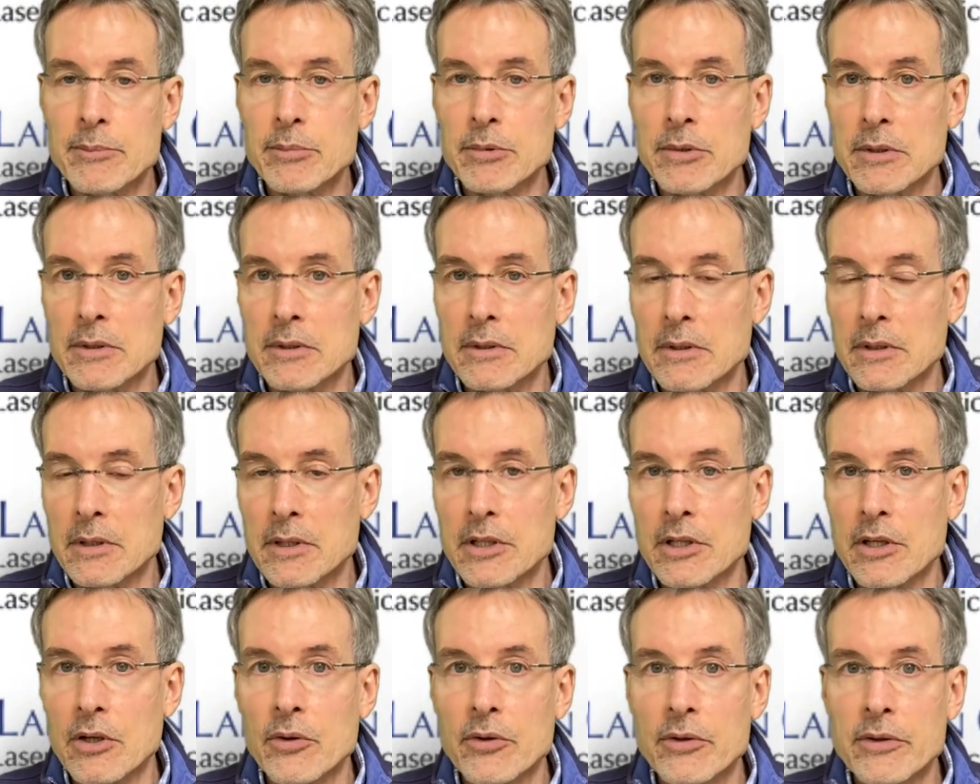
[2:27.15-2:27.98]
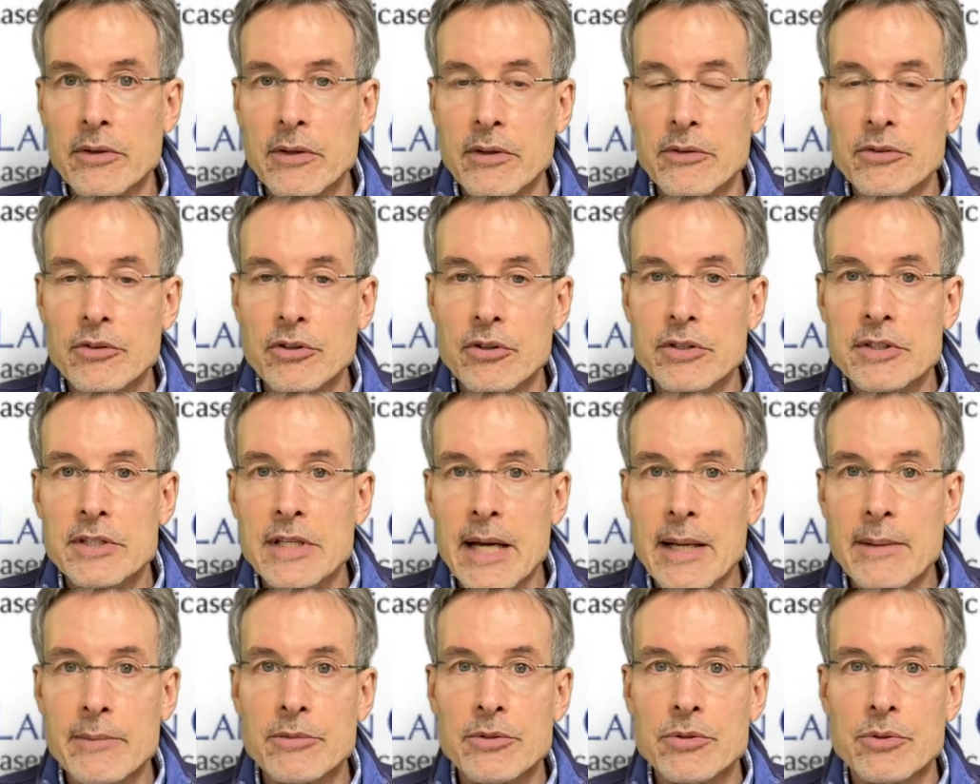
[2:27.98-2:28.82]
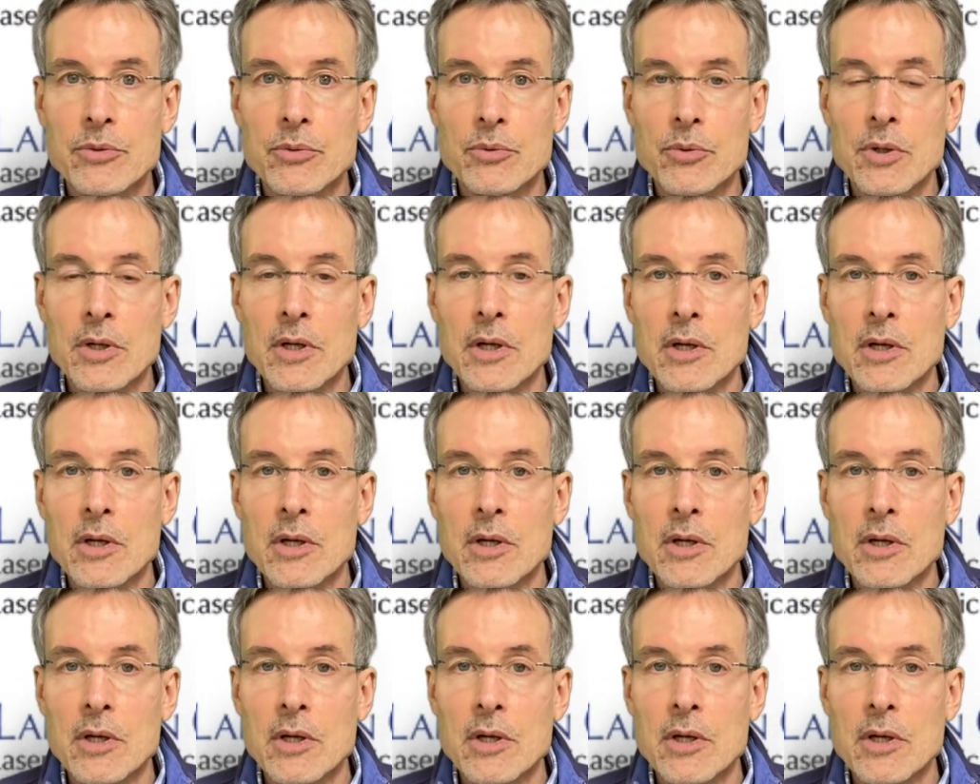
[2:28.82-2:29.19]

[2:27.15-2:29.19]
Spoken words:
but you know, it's a good time to